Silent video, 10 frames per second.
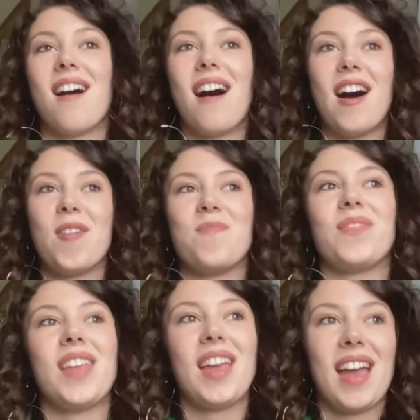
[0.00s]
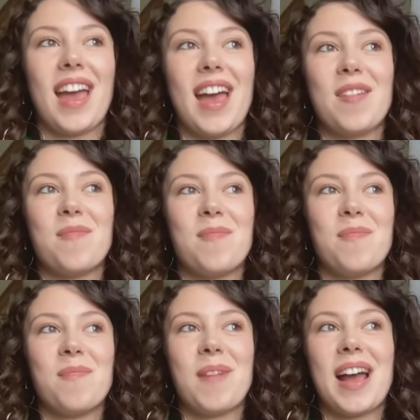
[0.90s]
um am
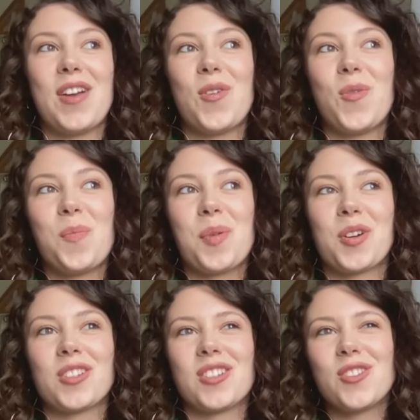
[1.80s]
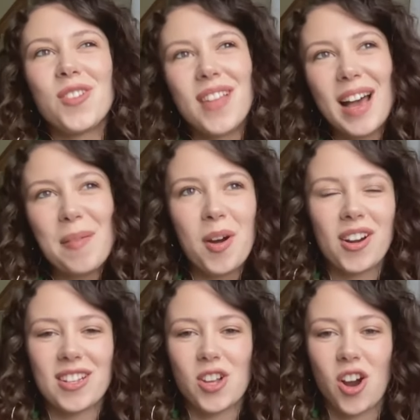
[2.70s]
my own person so that
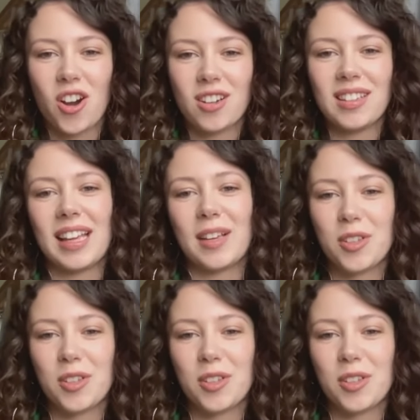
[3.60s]
part is hard like